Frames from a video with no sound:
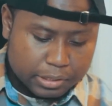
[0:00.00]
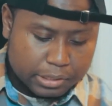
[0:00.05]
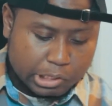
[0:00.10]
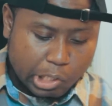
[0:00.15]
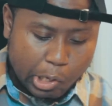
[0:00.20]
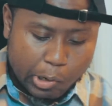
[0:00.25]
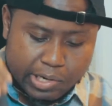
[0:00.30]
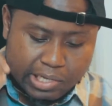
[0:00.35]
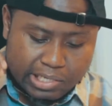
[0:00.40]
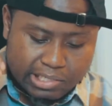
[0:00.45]

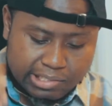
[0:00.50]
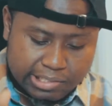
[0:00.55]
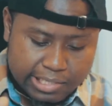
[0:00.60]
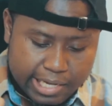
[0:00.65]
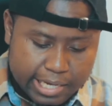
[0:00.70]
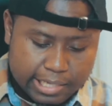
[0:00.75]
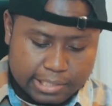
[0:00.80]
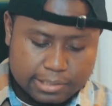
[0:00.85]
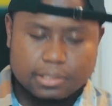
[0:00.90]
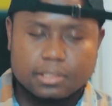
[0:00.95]

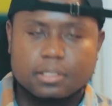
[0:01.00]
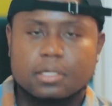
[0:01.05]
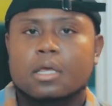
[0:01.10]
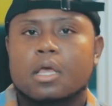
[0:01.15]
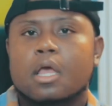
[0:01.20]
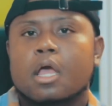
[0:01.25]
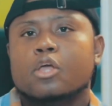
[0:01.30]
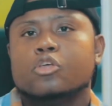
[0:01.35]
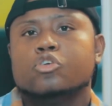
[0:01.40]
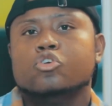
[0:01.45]
36,
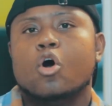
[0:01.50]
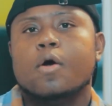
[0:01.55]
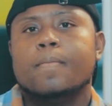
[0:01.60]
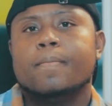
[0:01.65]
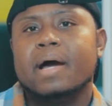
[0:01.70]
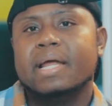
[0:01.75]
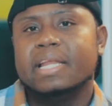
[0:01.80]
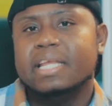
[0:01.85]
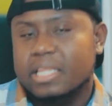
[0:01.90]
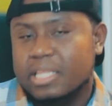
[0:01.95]
your
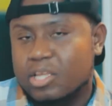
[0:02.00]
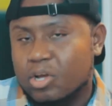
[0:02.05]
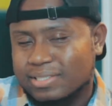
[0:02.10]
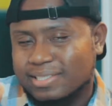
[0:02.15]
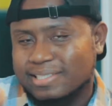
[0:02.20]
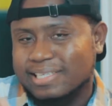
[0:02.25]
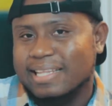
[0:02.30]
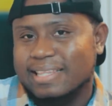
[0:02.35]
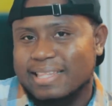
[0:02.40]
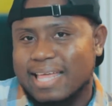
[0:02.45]
money, your
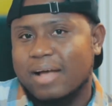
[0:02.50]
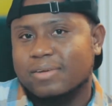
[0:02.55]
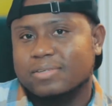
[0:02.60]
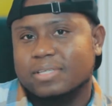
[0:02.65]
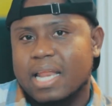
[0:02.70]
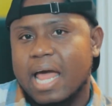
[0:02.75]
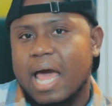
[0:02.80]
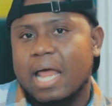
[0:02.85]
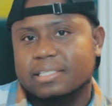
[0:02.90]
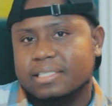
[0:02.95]
$10,000
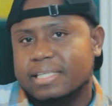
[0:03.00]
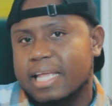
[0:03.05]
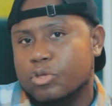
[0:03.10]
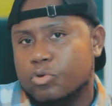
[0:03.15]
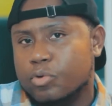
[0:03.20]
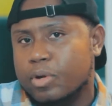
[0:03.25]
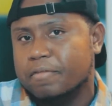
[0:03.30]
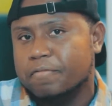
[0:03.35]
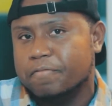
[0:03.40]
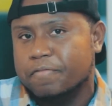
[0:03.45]
that
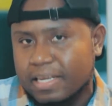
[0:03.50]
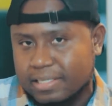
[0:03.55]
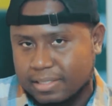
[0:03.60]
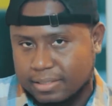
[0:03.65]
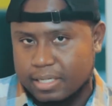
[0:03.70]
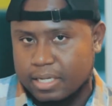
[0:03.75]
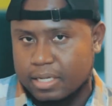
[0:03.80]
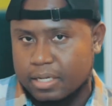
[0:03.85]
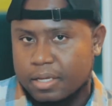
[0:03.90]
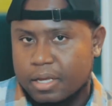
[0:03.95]
you
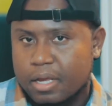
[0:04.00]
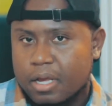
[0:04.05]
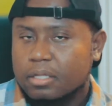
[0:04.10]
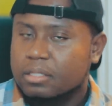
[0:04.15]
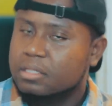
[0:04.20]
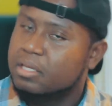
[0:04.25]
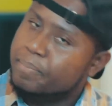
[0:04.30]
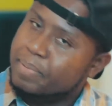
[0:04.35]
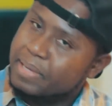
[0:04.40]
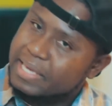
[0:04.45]
invested
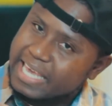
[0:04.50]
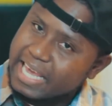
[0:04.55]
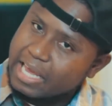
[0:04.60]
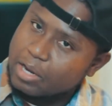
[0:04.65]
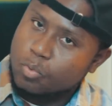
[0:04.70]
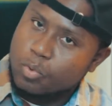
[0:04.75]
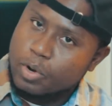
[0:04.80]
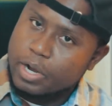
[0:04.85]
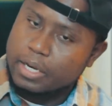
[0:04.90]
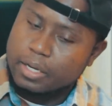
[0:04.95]
to
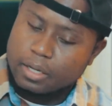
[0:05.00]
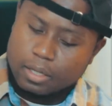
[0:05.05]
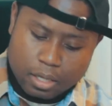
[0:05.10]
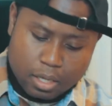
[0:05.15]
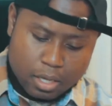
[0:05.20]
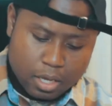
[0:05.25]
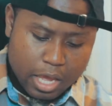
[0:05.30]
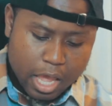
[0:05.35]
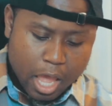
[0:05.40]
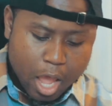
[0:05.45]
begin with,
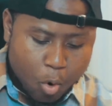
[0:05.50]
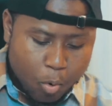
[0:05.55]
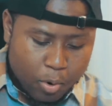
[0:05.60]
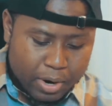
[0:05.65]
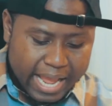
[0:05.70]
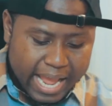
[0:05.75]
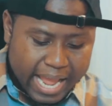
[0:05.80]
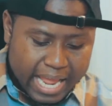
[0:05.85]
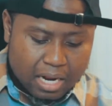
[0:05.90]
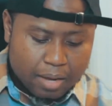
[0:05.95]
it
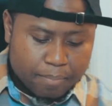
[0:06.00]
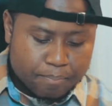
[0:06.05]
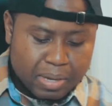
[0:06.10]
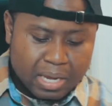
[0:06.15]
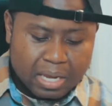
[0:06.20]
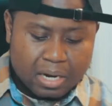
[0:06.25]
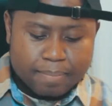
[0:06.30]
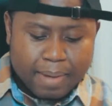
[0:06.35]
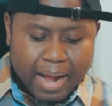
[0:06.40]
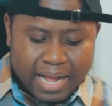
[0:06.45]
would end up
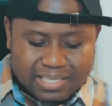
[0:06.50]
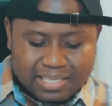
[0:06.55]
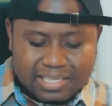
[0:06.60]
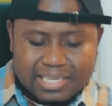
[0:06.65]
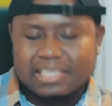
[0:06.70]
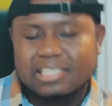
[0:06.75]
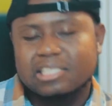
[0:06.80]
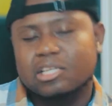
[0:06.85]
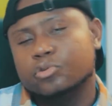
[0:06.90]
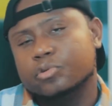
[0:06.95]
being about
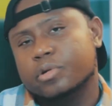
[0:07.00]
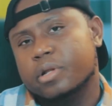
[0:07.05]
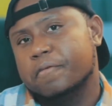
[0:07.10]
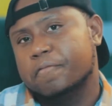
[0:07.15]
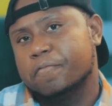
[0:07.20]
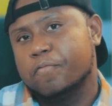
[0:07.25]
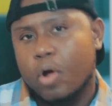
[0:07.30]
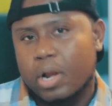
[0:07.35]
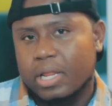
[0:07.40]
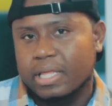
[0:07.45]

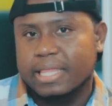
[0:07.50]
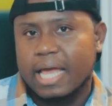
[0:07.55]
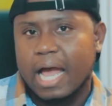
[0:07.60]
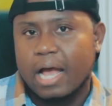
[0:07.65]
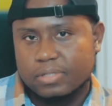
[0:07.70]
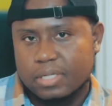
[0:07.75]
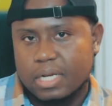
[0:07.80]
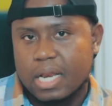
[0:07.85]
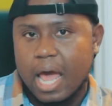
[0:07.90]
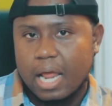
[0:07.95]

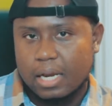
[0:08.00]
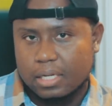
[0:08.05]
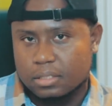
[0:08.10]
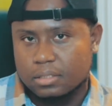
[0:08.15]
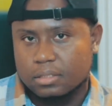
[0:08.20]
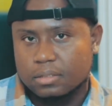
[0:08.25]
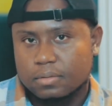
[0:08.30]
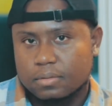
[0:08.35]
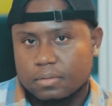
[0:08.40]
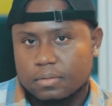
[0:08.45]
$640,000.
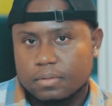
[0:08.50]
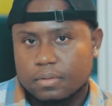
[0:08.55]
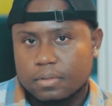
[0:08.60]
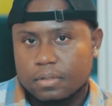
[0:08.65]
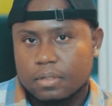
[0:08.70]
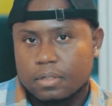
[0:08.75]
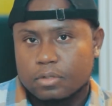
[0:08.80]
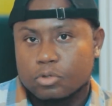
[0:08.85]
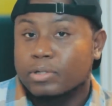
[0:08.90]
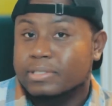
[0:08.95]

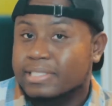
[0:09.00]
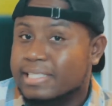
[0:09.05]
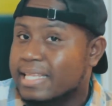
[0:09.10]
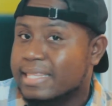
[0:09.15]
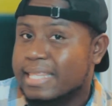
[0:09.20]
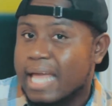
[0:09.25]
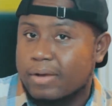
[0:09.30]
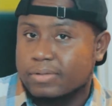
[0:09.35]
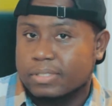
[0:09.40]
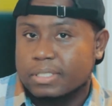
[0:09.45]
Your
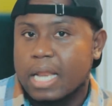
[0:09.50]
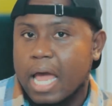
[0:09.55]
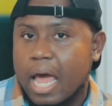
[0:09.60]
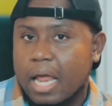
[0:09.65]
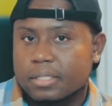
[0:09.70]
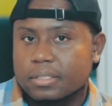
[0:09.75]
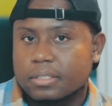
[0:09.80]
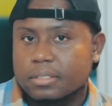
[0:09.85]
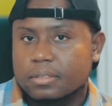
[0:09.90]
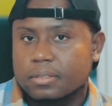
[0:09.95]

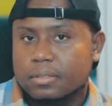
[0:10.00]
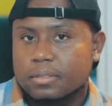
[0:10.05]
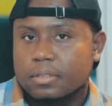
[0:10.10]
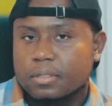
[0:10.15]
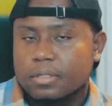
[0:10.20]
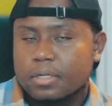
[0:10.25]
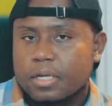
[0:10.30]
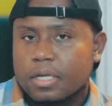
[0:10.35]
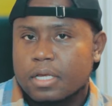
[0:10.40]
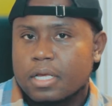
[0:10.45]
$10,000.
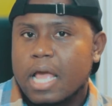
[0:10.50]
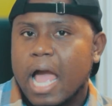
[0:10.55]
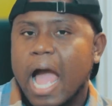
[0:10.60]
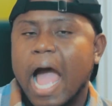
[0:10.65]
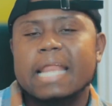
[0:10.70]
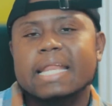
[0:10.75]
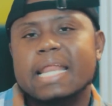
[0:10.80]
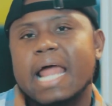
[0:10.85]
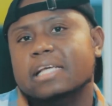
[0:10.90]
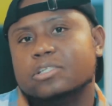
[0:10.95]

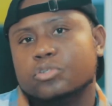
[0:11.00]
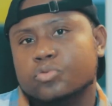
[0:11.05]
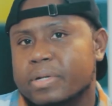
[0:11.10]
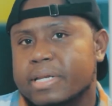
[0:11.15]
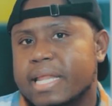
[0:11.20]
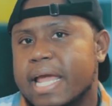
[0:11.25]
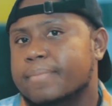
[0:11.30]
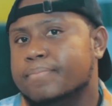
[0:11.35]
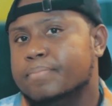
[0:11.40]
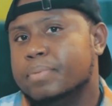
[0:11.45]
How nice would
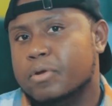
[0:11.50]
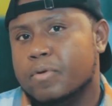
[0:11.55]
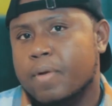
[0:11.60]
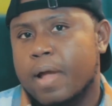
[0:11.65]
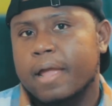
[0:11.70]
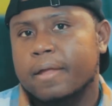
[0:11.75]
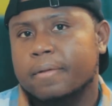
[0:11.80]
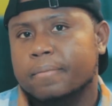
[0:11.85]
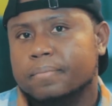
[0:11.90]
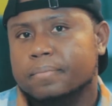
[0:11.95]
that be,
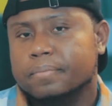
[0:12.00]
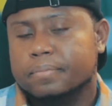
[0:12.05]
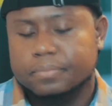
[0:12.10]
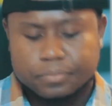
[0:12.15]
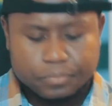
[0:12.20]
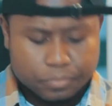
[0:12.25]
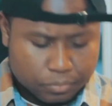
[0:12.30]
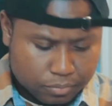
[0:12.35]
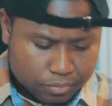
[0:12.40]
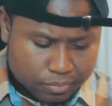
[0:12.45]
right?
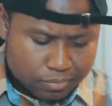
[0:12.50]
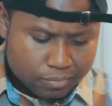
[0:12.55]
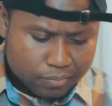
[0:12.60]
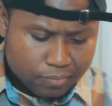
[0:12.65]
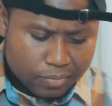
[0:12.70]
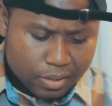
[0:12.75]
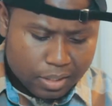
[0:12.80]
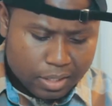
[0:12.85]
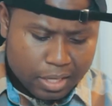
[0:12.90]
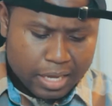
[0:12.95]

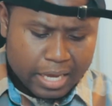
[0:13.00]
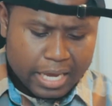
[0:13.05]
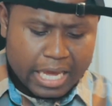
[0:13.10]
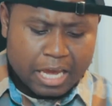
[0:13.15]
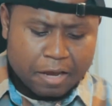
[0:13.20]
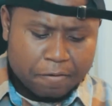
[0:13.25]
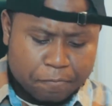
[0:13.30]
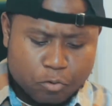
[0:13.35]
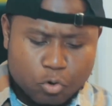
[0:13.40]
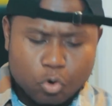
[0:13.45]

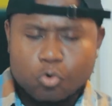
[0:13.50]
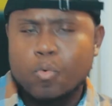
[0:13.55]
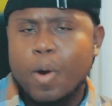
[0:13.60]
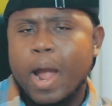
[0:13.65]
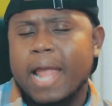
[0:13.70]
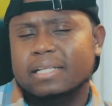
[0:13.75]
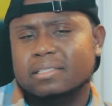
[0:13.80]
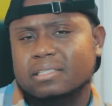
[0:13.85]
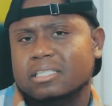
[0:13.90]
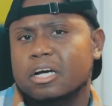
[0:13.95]
If you
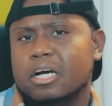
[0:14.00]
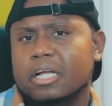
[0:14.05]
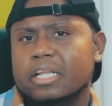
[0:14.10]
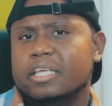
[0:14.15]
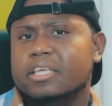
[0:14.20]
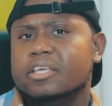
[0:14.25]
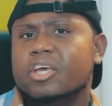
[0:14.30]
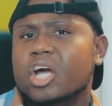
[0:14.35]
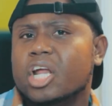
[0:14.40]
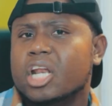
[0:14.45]
wait till
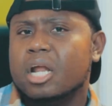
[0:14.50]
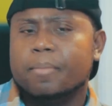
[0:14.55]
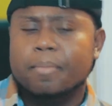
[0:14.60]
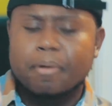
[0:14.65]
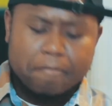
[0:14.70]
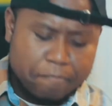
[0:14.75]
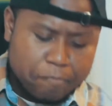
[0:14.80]
year number